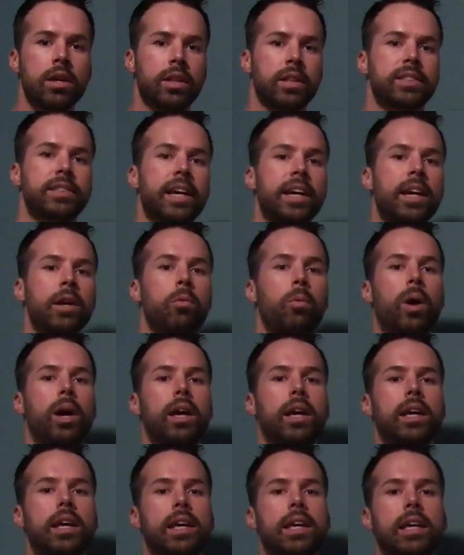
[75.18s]
The second
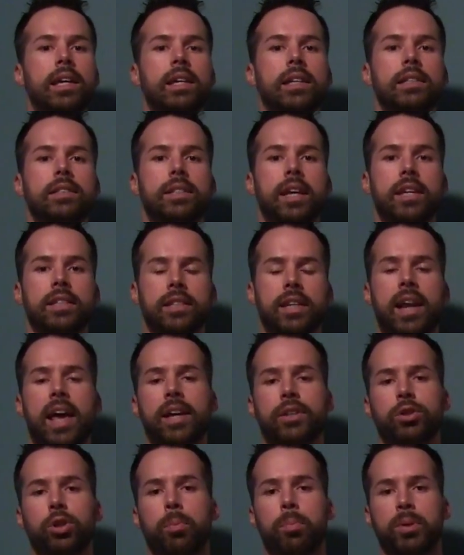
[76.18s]
way is as an
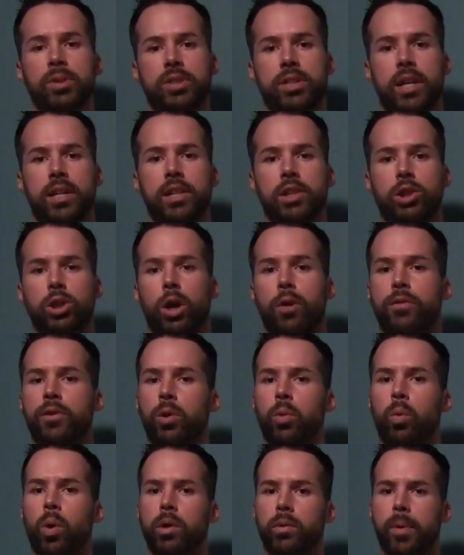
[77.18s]
actual percentage of
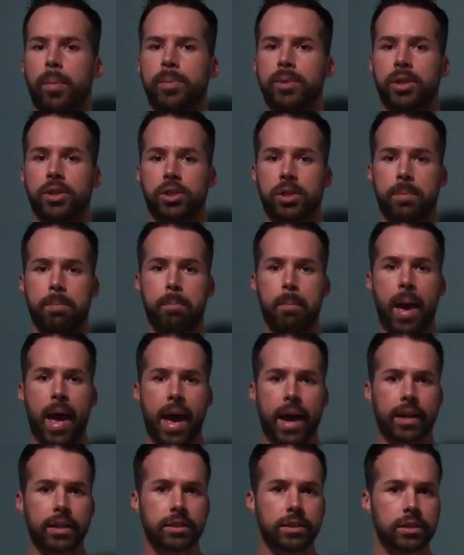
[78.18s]
your 1 repetition
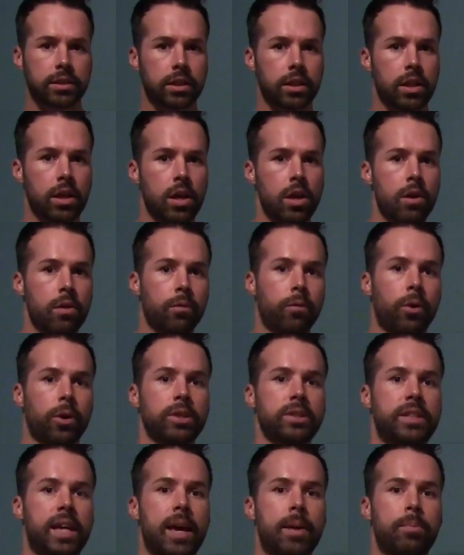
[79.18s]
max. For
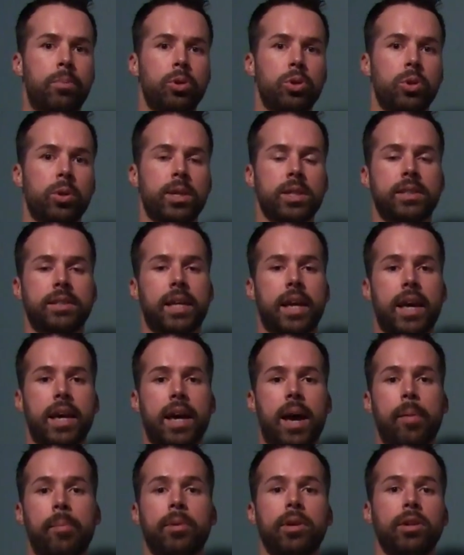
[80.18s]
example, you could
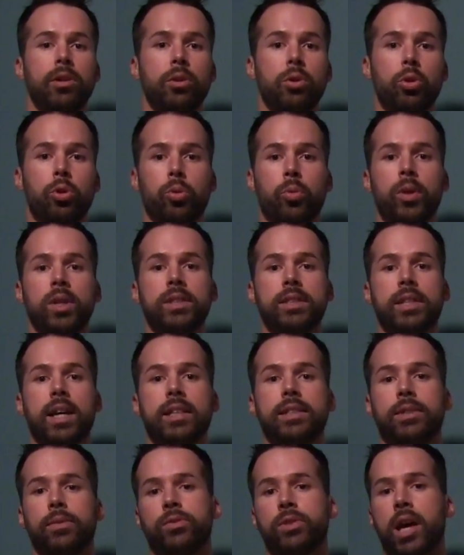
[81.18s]
say, I'm going to do 3
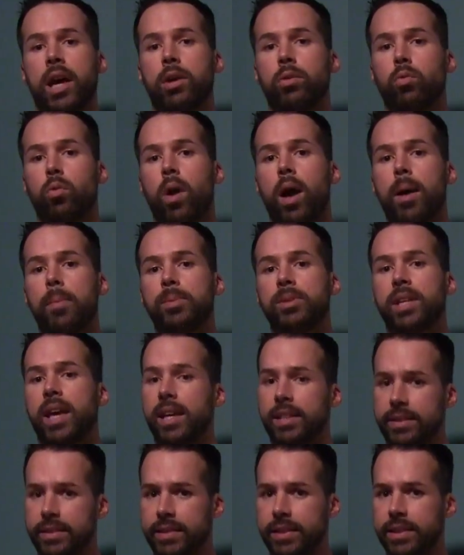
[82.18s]
sets of 10 reps
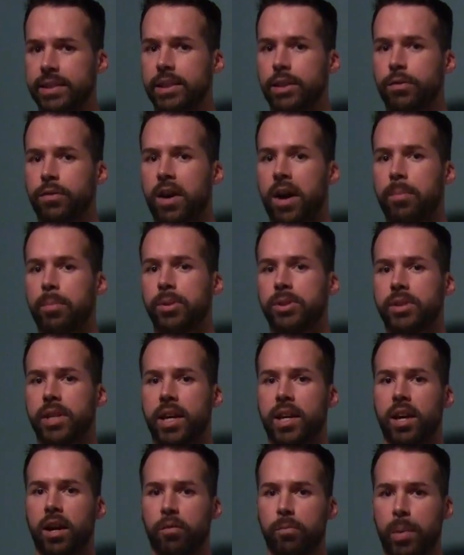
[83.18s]
at
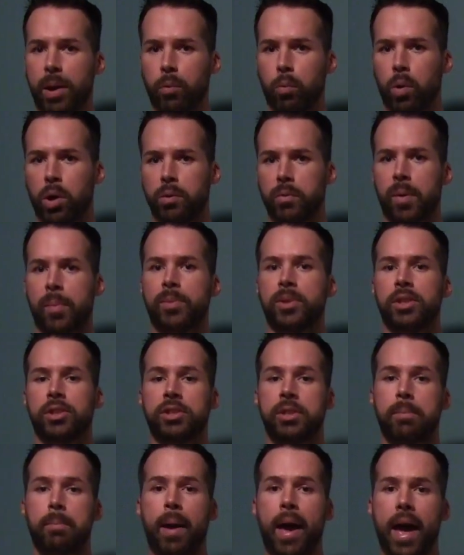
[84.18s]
65% of my 1
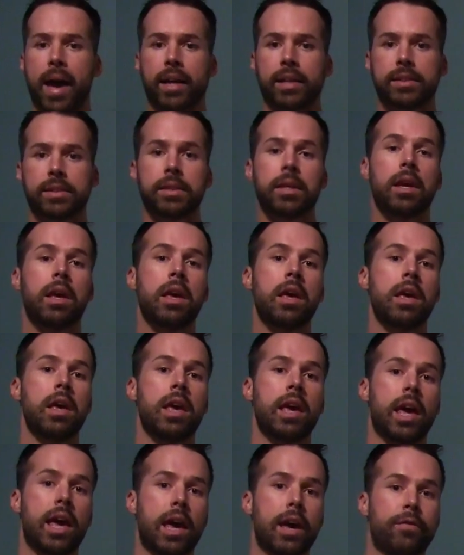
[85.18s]
repetition max.
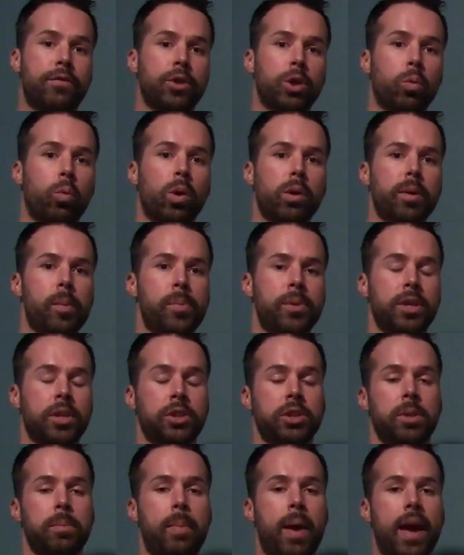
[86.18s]
If your 1
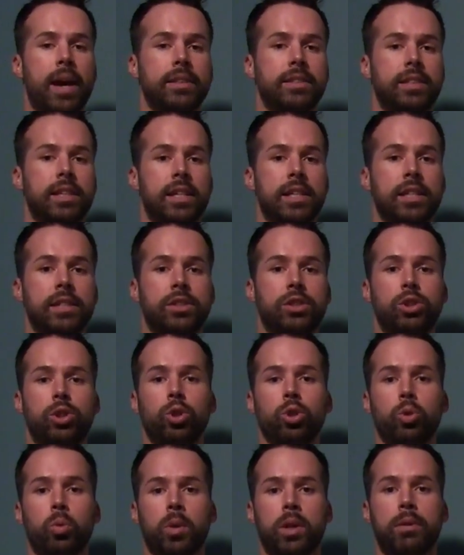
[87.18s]
repetition max is
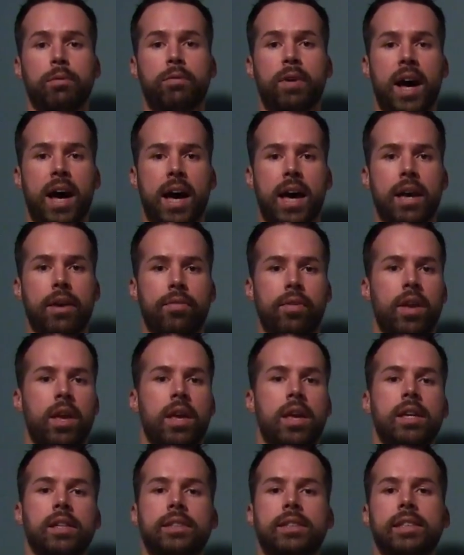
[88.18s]
225,
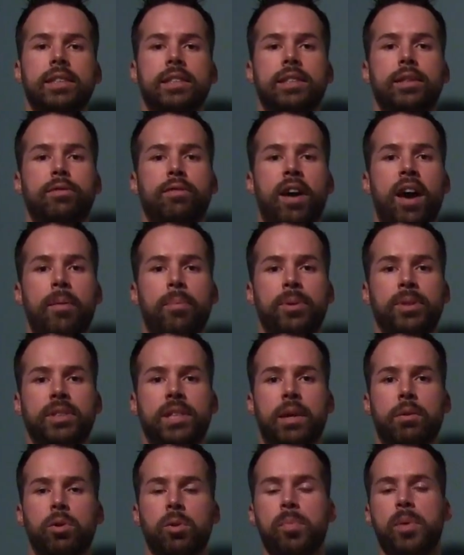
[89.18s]

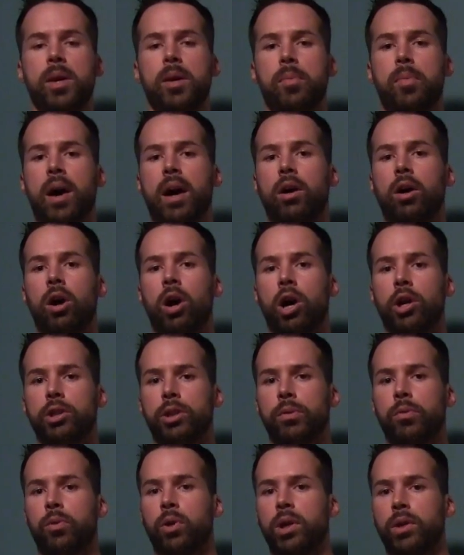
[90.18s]
65% would be about
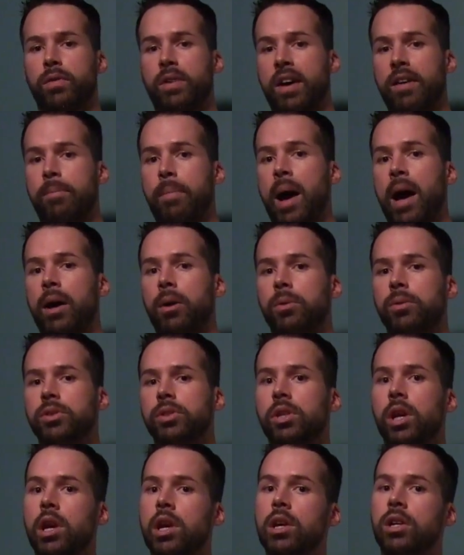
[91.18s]
145
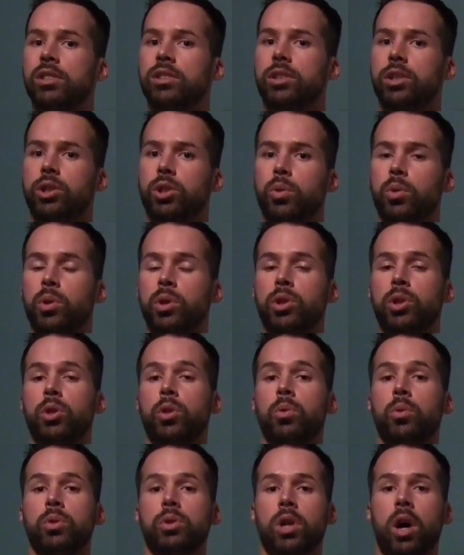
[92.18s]
pounds, so you would
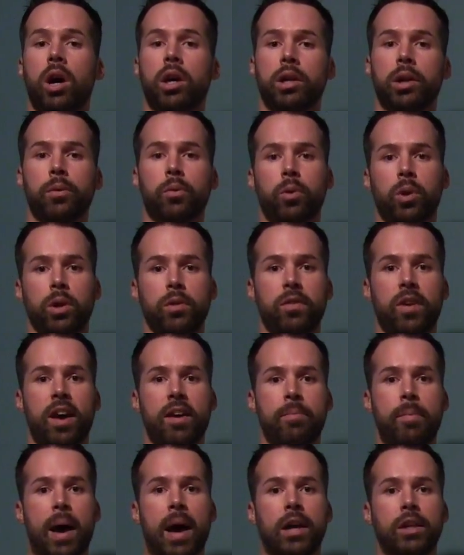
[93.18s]
use
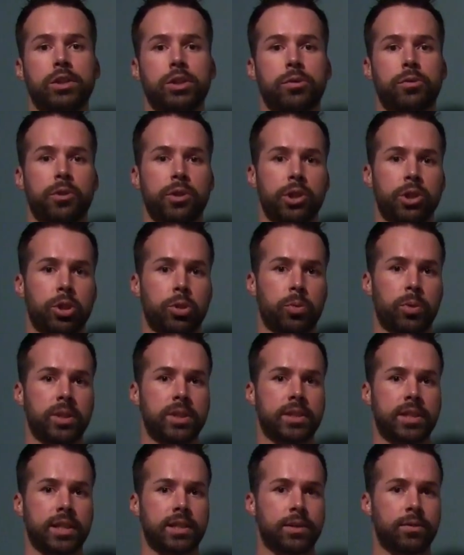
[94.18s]
145 pounds for your 3
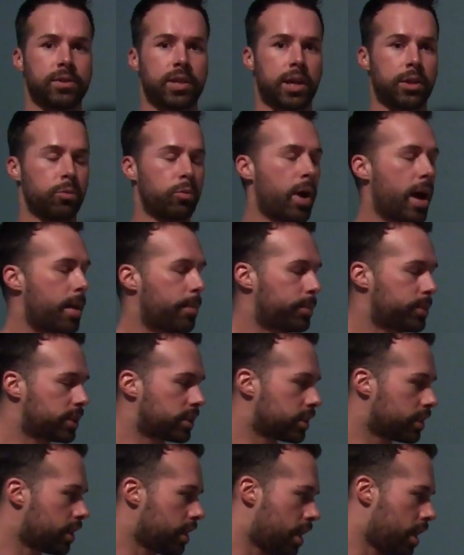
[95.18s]
sets of 10
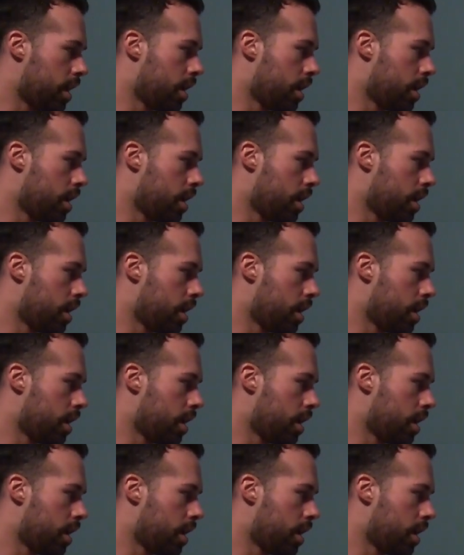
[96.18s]
reps.